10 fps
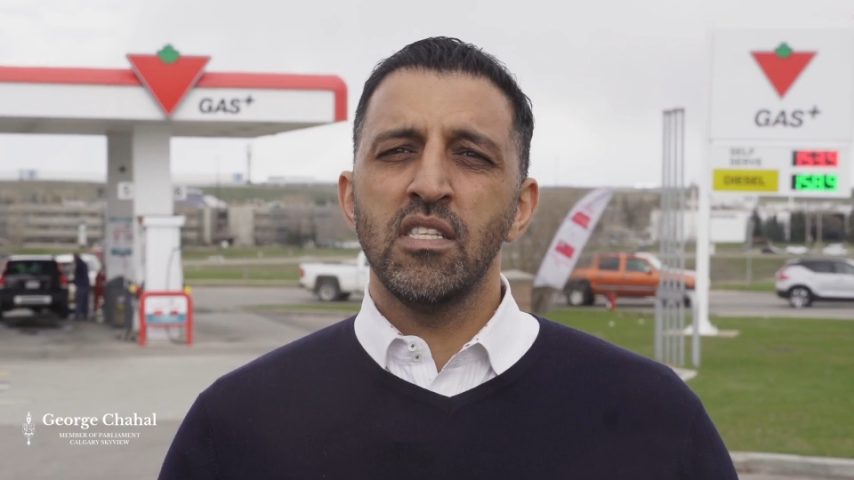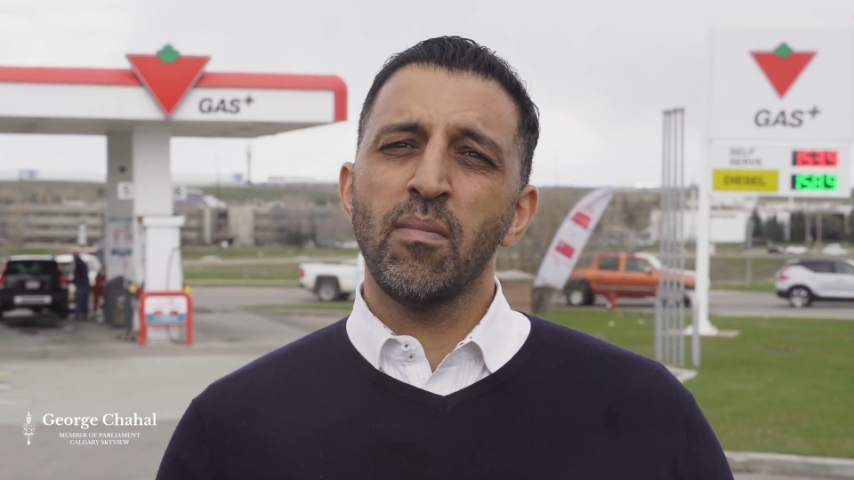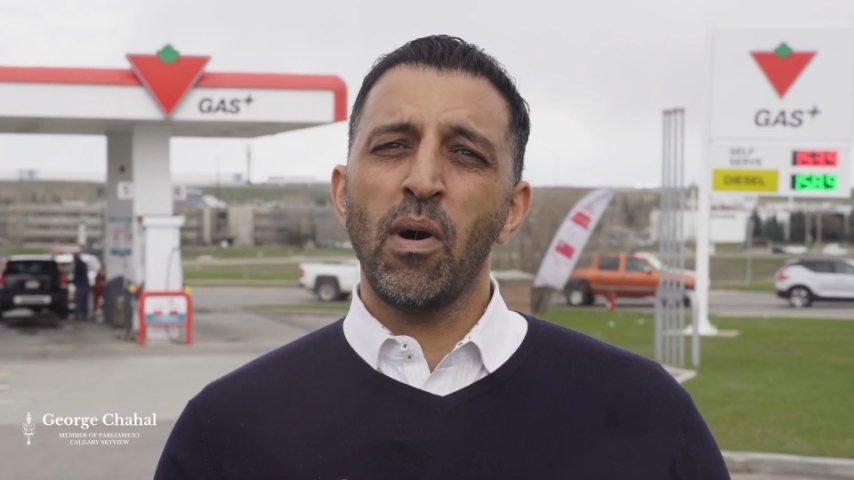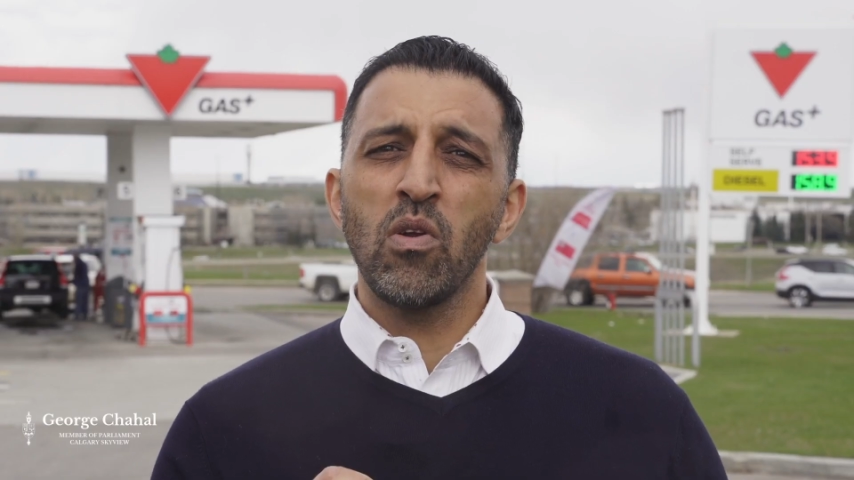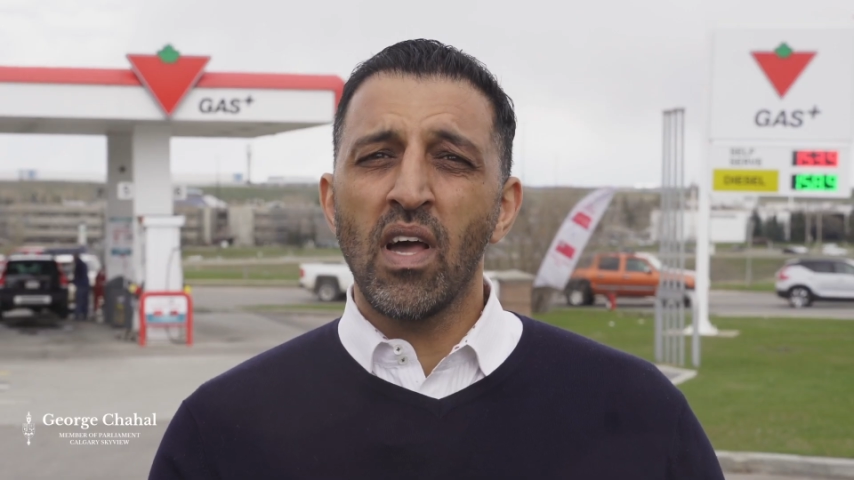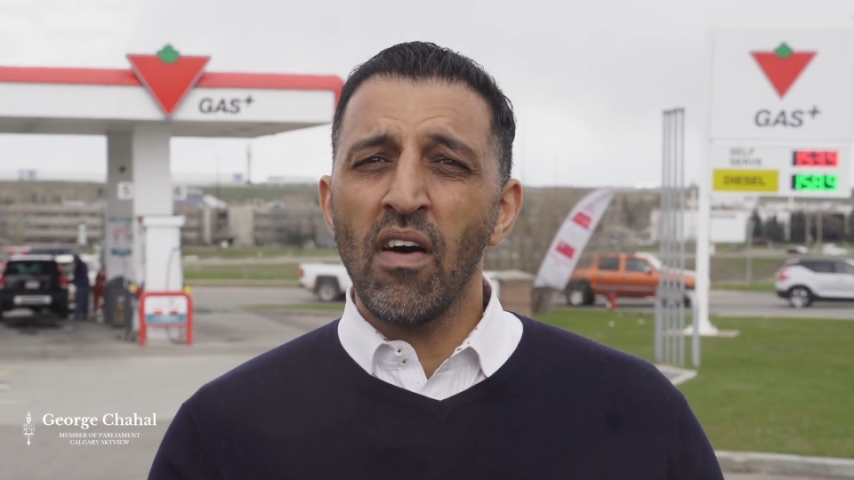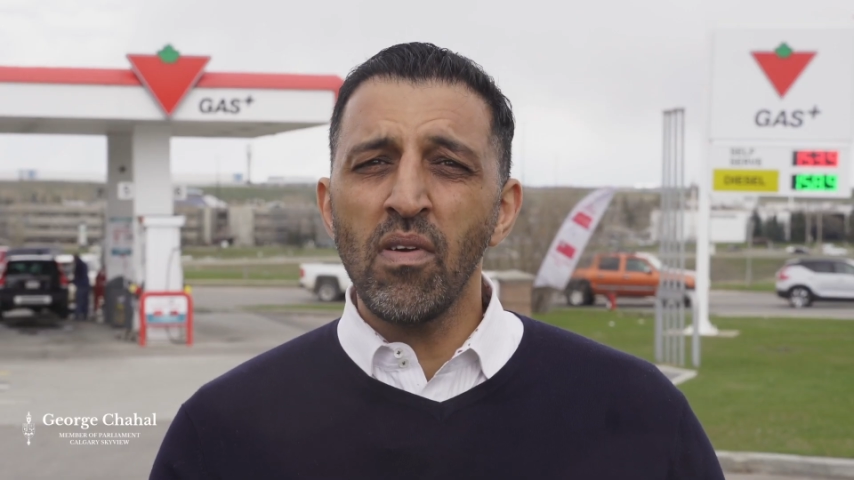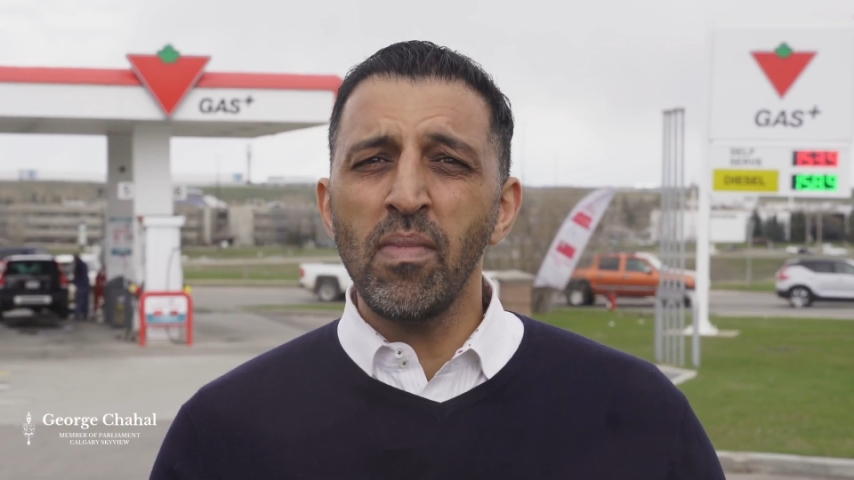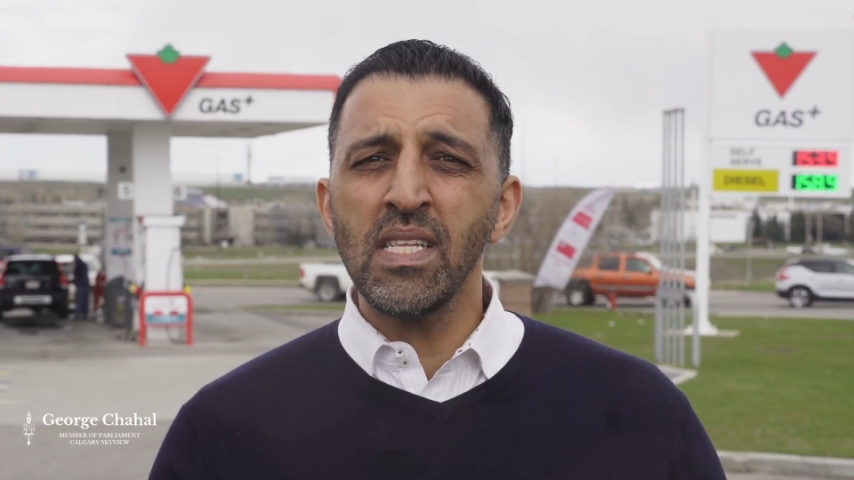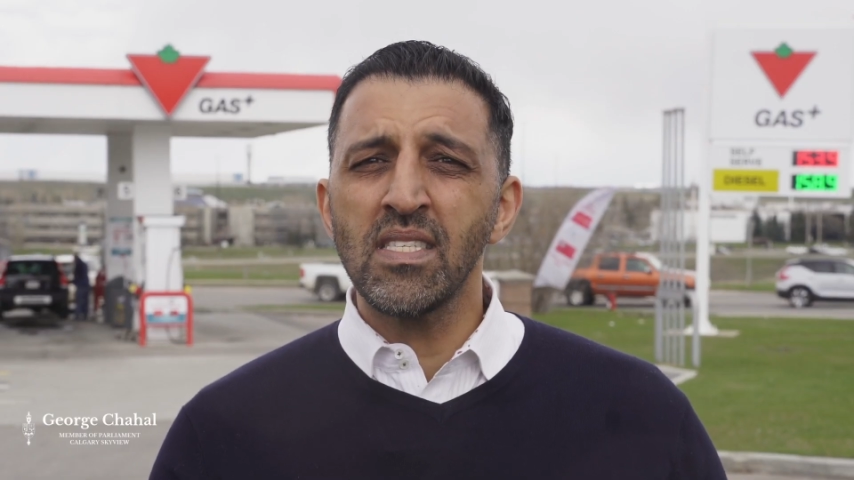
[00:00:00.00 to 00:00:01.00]
It's about
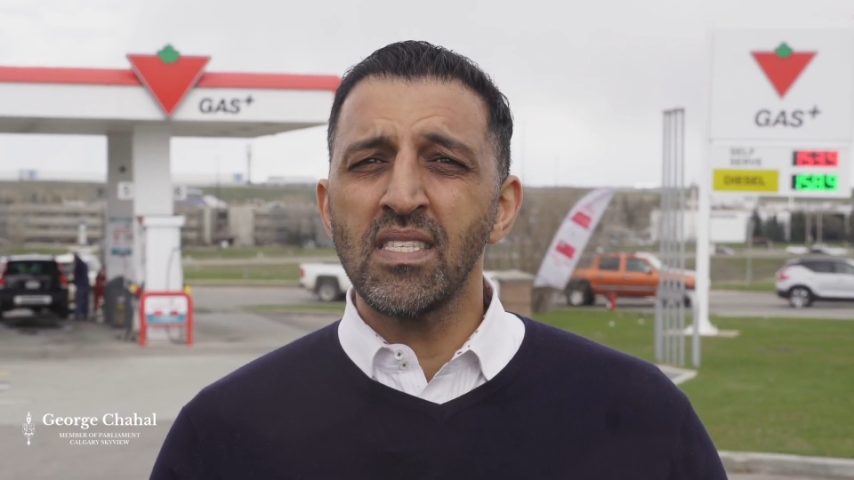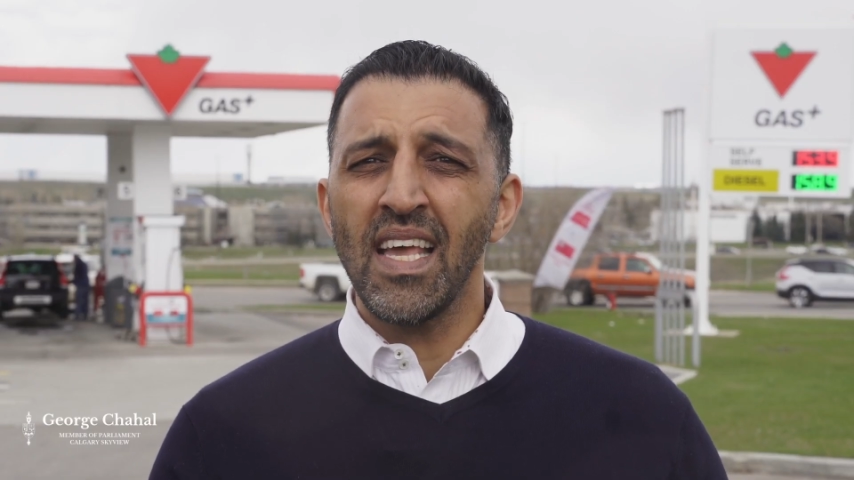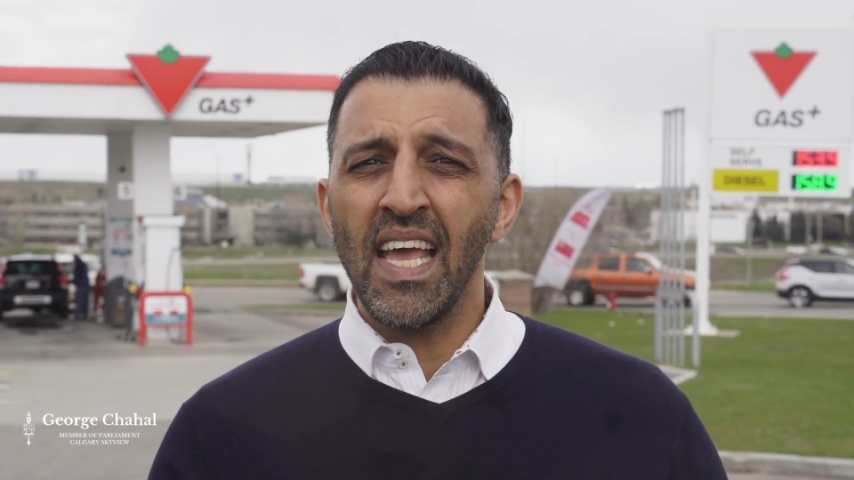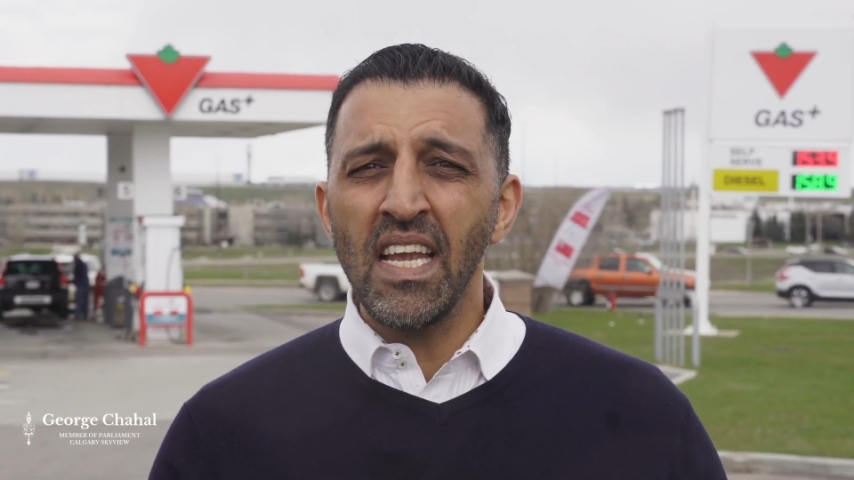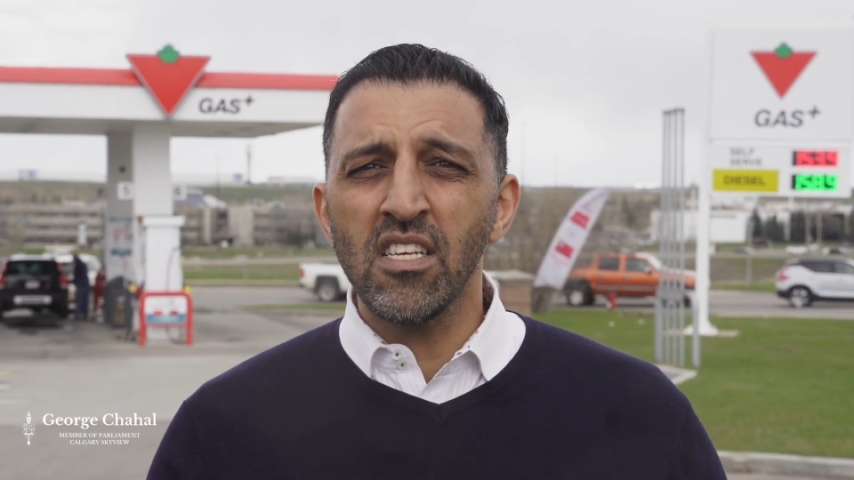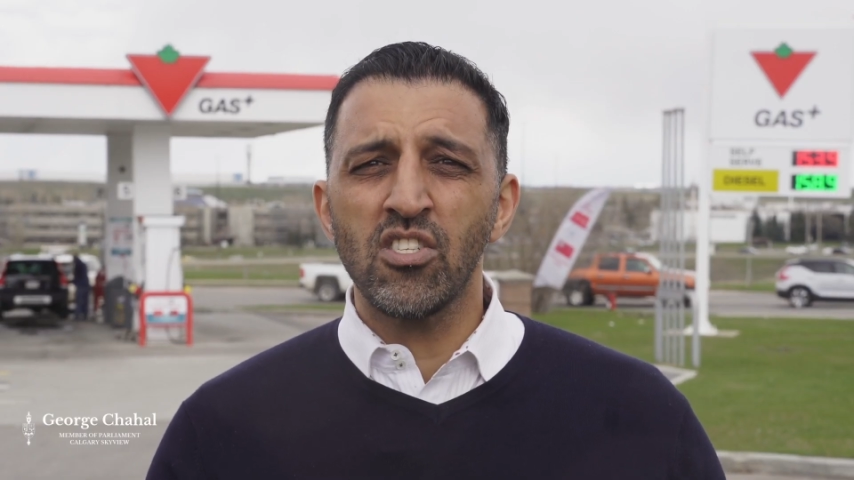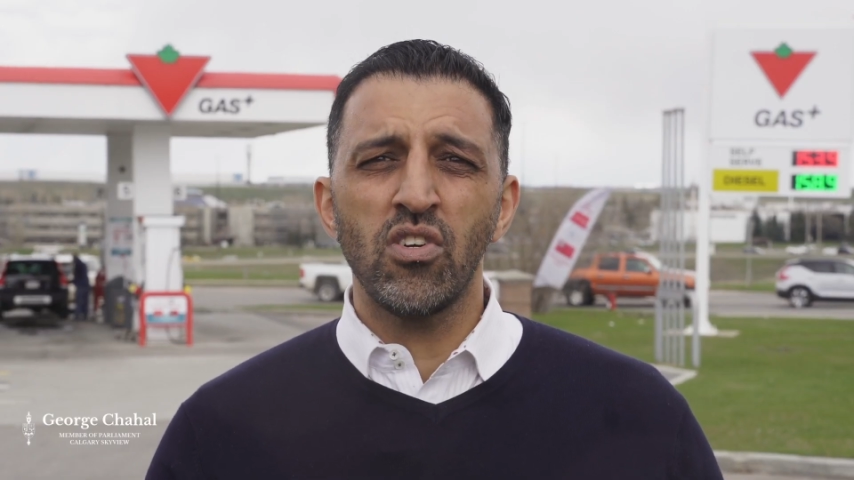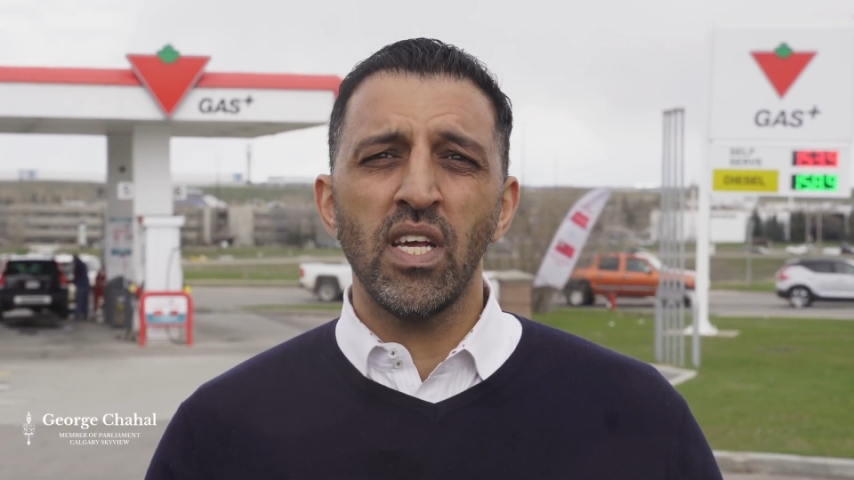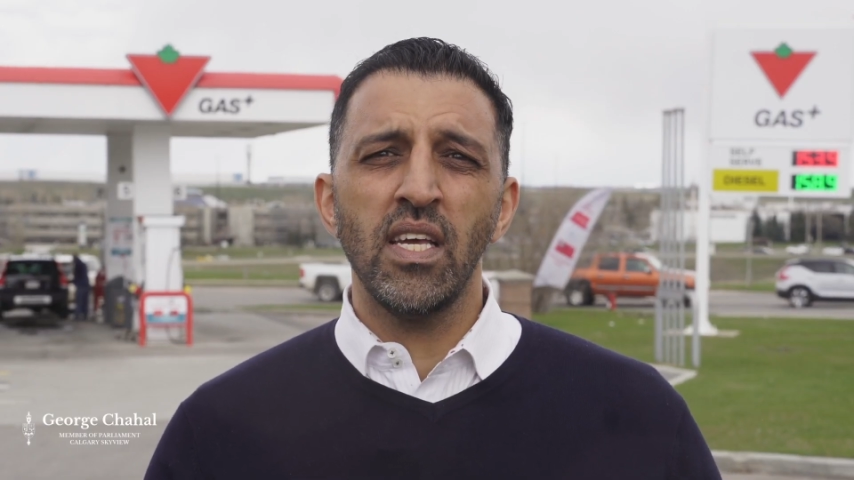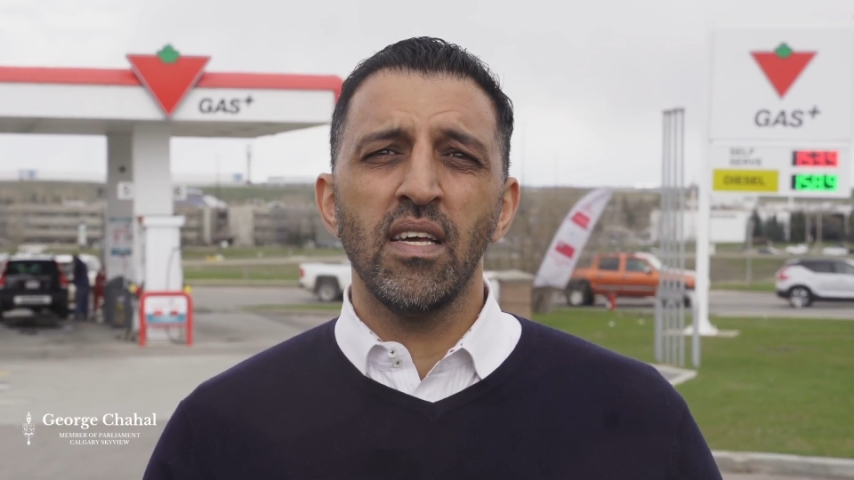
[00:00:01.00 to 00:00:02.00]
governments,
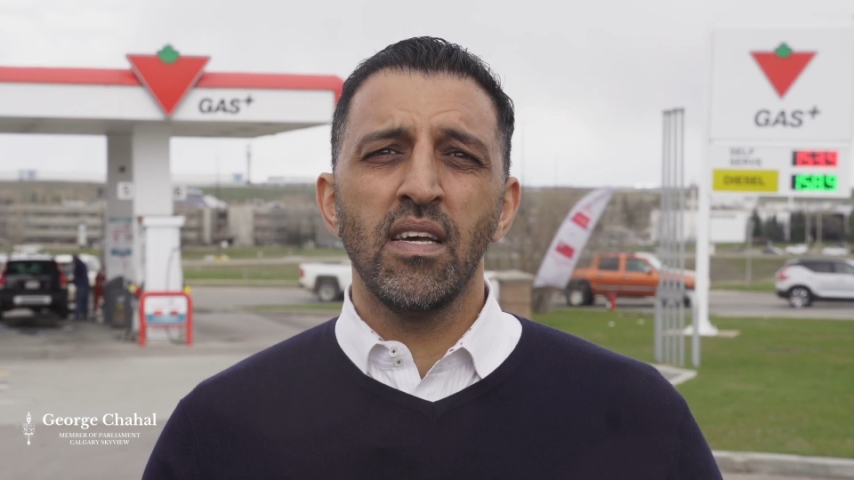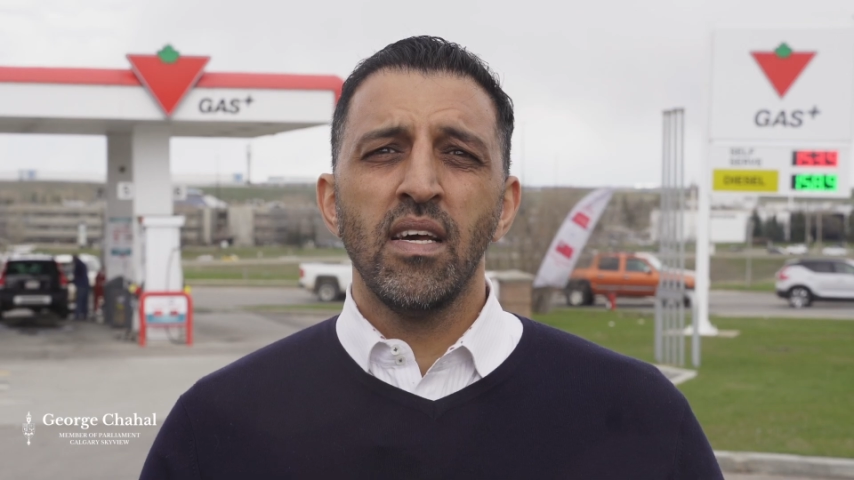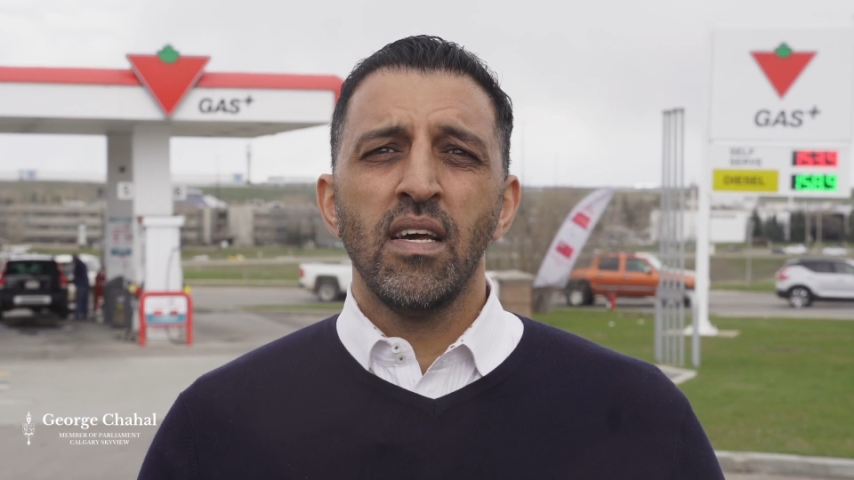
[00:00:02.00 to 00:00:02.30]
industry,